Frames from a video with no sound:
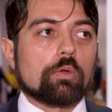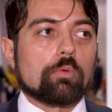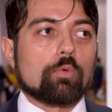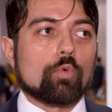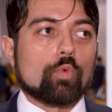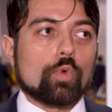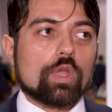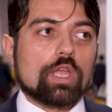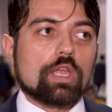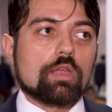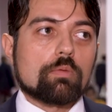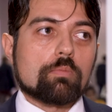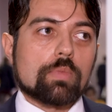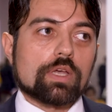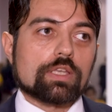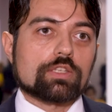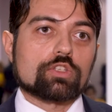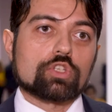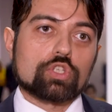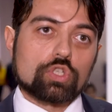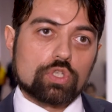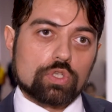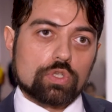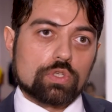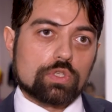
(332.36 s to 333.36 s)
We
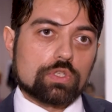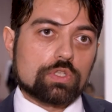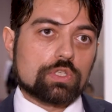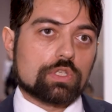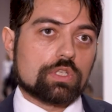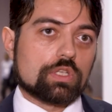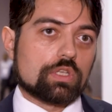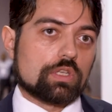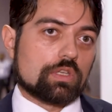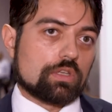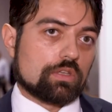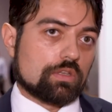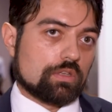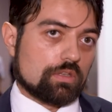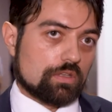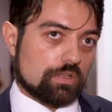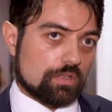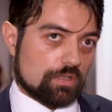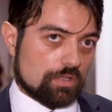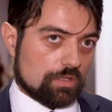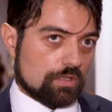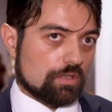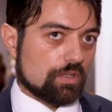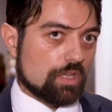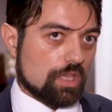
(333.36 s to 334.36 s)
must choose
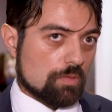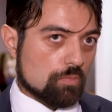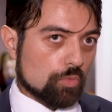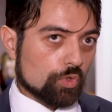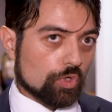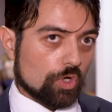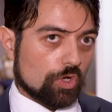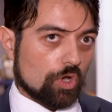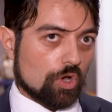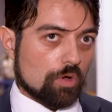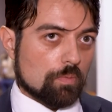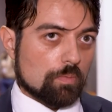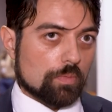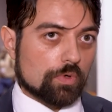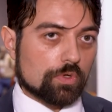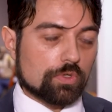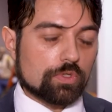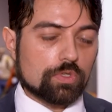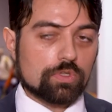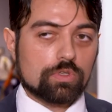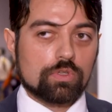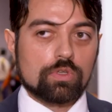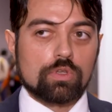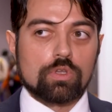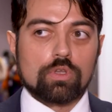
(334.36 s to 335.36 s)

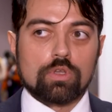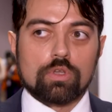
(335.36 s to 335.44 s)
immunocombos,